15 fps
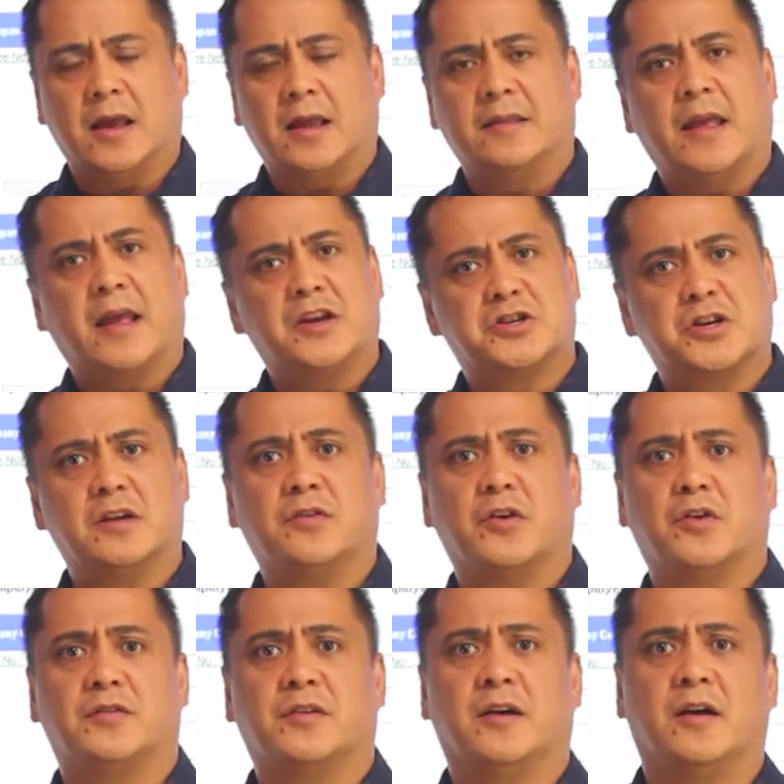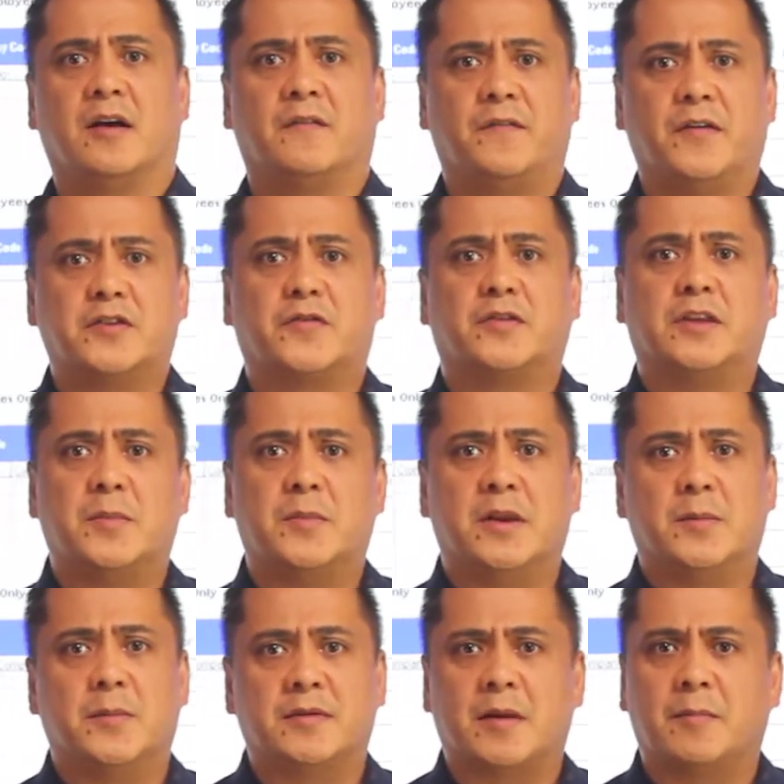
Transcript: in Asia there's a feature for de minimis.